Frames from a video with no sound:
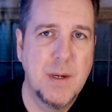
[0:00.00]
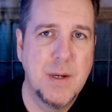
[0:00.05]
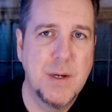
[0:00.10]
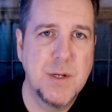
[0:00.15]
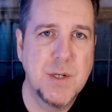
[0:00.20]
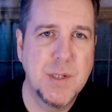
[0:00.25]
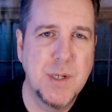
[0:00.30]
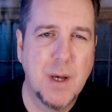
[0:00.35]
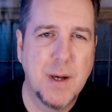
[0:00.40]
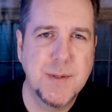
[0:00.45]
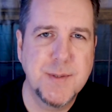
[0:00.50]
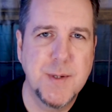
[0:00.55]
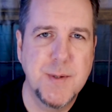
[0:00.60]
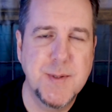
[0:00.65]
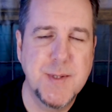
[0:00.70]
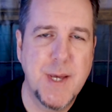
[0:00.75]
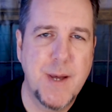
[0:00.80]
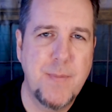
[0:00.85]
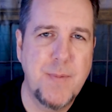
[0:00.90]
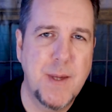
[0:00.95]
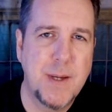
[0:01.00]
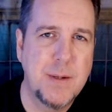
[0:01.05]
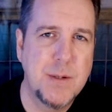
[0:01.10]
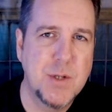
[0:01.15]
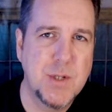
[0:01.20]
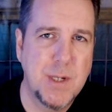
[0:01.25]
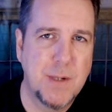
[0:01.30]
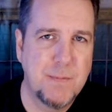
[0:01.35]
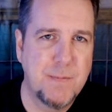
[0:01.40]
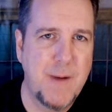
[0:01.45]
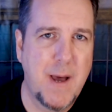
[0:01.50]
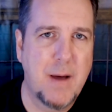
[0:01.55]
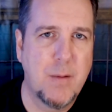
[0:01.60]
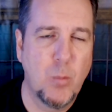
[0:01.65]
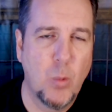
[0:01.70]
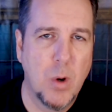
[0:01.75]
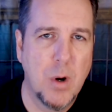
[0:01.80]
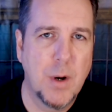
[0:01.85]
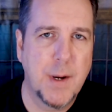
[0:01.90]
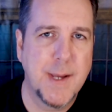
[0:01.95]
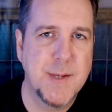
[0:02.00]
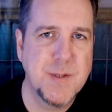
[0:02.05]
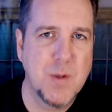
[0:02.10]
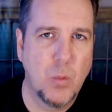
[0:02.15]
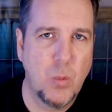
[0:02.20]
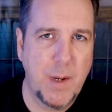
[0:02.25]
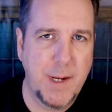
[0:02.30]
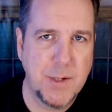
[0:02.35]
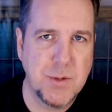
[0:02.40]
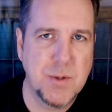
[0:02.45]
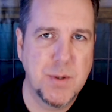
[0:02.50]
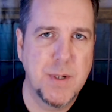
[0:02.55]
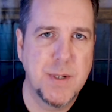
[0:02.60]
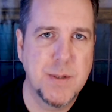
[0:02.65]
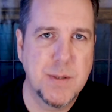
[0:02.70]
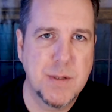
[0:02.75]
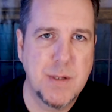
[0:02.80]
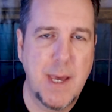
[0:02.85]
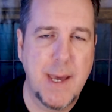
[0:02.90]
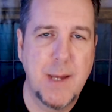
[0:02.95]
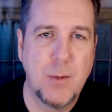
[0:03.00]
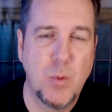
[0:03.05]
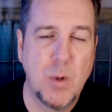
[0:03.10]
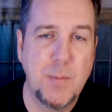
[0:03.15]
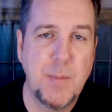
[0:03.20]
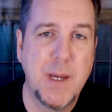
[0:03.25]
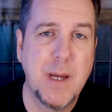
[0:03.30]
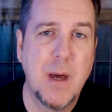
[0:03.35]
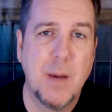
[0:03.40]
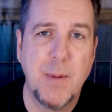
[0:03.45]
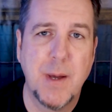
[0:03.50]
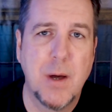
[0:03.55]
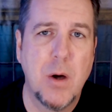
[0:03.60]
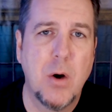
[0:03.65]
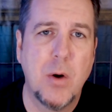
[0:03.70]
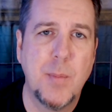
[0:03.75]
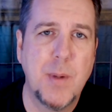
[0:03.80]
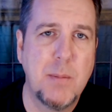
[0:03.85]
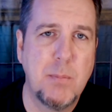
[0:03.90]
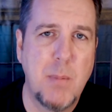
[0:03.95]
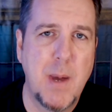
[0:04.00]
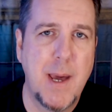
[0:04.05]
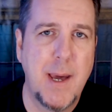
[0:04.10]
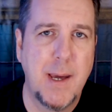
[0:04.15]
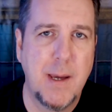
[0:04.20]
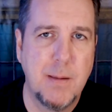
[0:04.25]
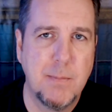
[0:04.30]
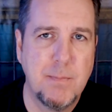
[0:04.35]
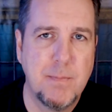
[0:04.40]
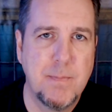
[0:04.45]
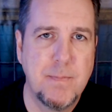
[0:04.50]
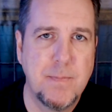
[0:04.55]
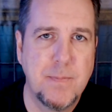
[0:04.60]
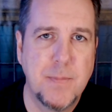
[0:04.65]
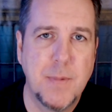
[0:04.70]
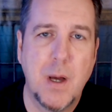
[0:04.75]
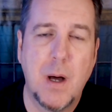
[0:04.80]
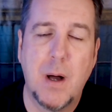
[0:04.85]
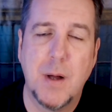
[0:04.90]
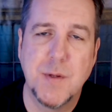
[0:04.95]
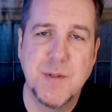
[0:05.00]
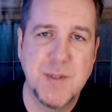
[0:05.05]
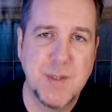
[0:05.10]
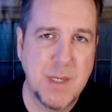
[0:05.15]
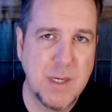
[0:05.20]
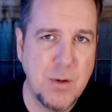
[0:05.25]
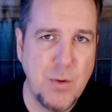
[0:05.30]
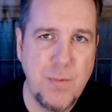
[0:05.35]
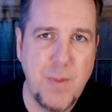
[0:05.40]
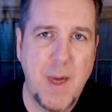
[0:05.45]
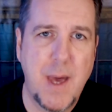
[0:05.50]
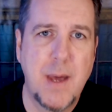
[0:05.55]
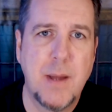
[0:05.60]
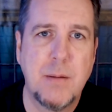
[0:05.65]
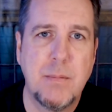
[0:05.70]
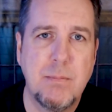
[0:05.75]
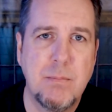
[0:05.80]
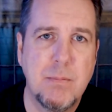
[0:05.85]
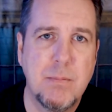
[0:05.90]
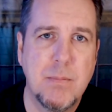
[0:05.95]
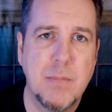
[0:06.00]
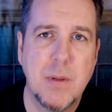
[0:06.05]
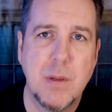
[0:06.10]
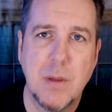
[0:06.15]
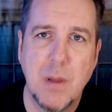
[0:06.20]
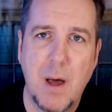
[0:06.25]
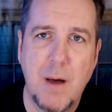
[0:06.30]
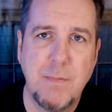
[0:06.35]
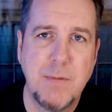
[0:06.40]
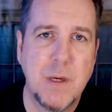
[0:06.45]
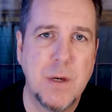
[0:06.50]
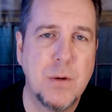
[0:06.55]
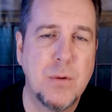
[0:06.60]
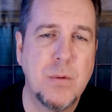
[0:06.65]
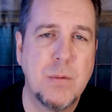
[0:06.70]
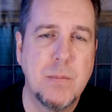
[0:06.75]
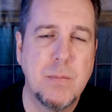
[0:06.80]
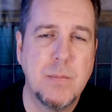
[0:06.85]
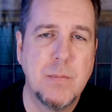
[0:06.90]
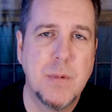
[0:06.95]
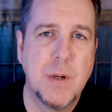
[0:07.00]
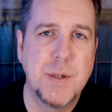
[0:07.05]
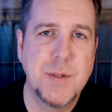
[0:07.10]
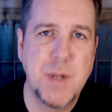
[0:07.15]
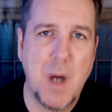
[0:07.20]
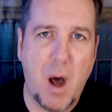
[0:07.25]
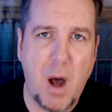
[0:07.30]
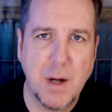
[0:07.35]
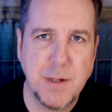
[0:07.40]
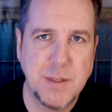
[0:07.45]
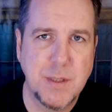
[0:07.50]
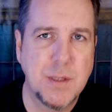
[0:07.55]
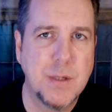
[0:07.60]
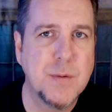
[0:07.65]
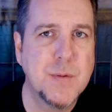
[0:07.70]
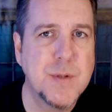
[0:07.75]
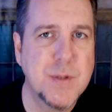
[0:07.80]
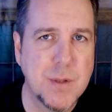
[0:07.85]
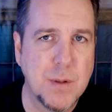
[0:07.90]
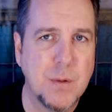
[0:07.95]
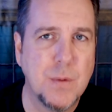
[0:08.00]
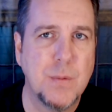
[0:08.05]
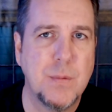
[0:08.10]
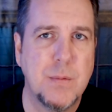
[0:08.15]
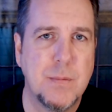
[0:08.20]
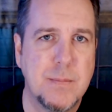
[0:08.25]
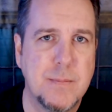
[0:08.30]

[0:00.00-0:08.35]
She also said that she had found work as a waitress and would be coming home in May. I'll see you then. Love you. Talk to you soon.